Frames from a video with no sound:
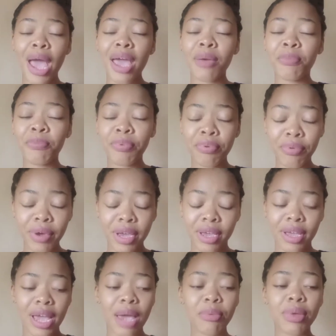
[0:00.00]
I
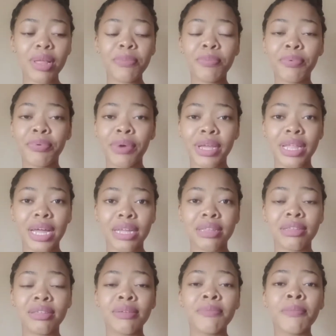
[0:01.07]
really pray
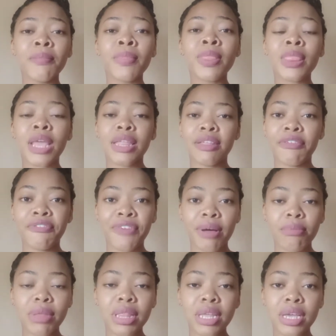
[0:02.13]
that the
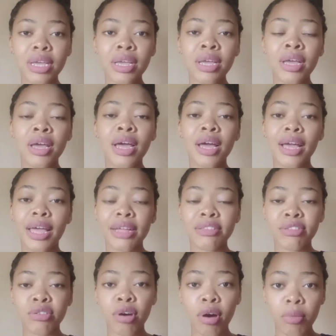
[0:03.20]
family
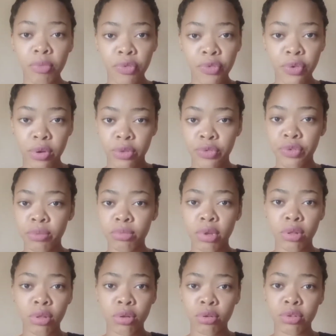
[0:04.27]
gets comfort from
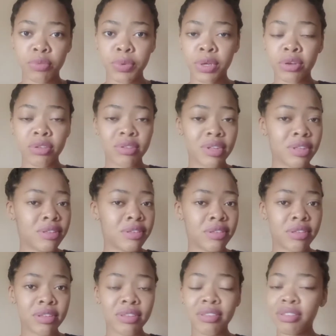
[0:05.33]
the Lord, because
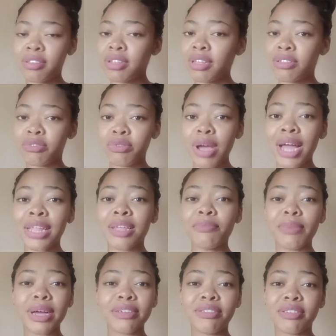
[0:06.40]
it's and
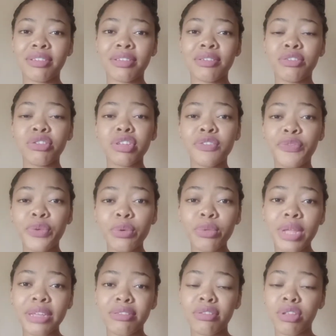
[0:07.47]
imagine just few
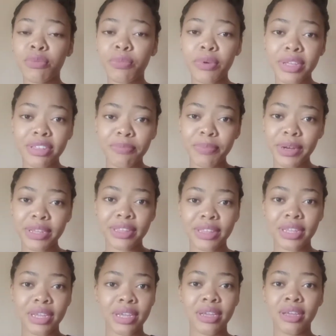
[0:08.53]
days to the boy's
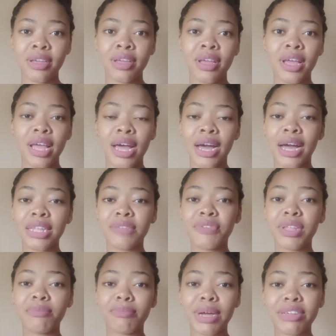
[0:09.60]
birthday. I can't
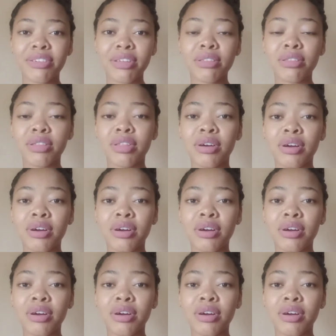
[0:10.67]
even imagine